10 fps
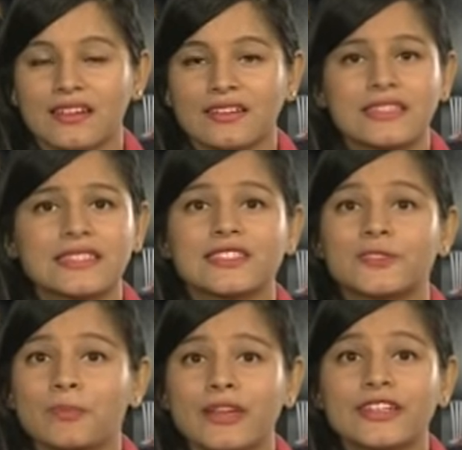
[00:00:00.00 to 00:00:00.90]
This is the
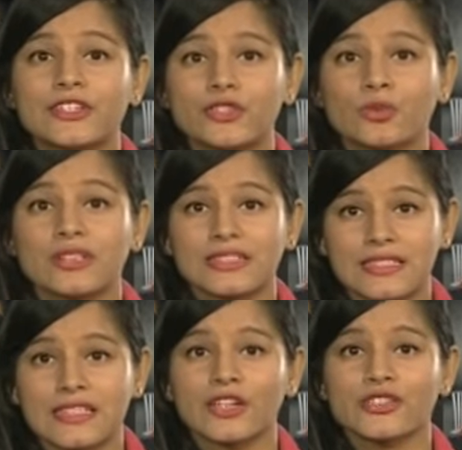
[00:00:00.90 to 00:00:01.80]
big issue in
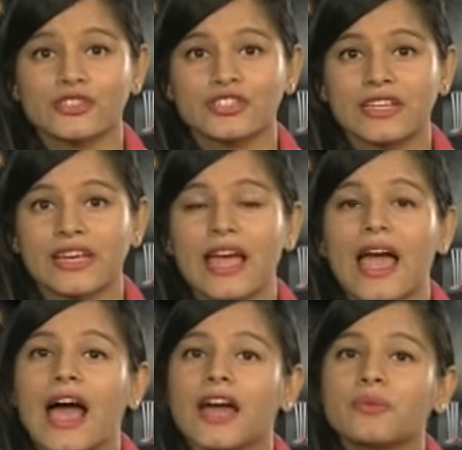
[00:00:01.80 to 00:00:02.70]
discussion today
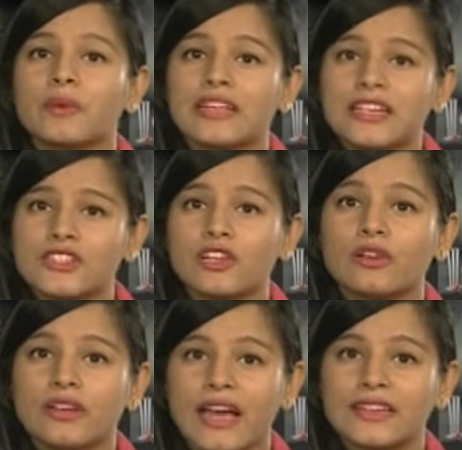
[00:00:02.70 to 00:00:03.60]
and we need to
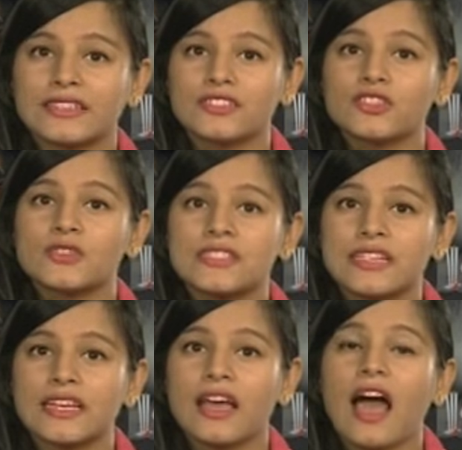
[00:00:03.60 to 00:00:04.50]
look at it to
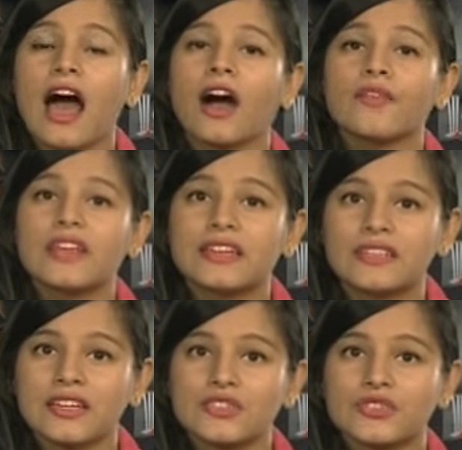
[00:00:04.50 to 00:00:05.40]
see how the
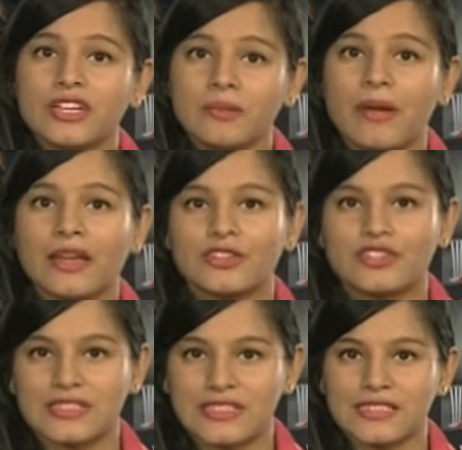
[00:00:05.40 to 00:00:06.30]
industry
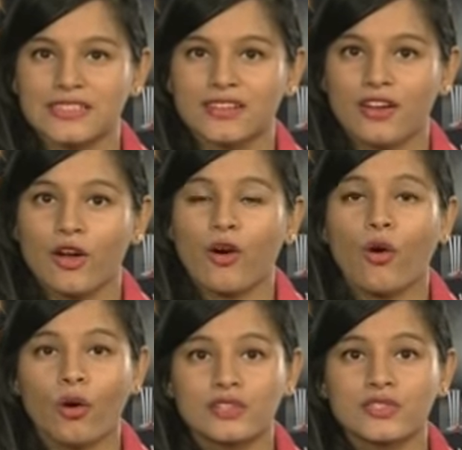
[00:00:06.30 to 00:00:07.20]
manages it.
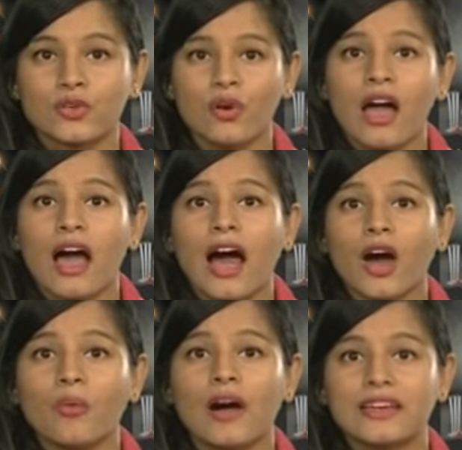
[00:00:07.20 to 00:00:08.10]
Also,
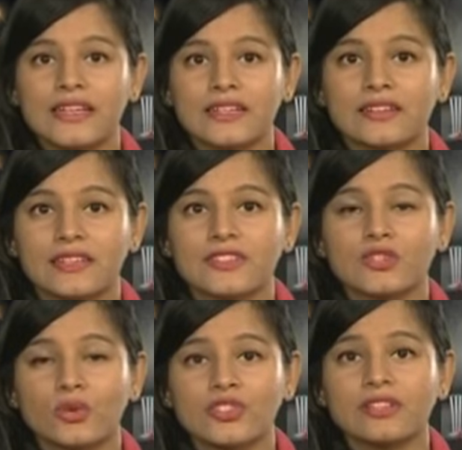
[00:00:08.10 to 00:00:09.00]
how our legal and
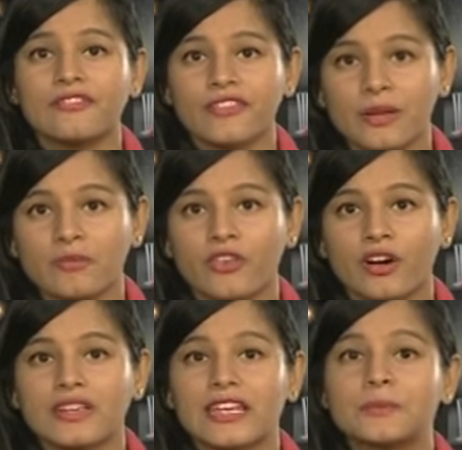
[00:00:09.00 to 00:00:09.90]
social
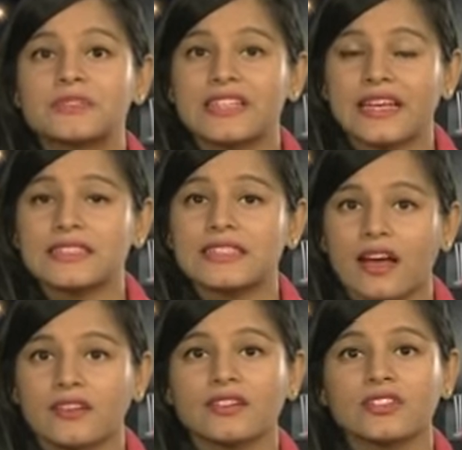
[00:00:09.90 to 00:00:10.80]
framework keeps things
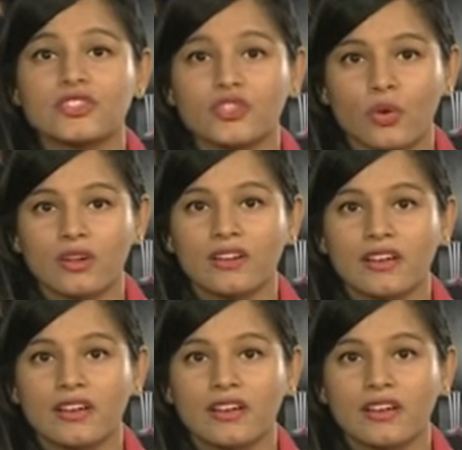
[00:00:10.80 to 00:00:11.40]
under control.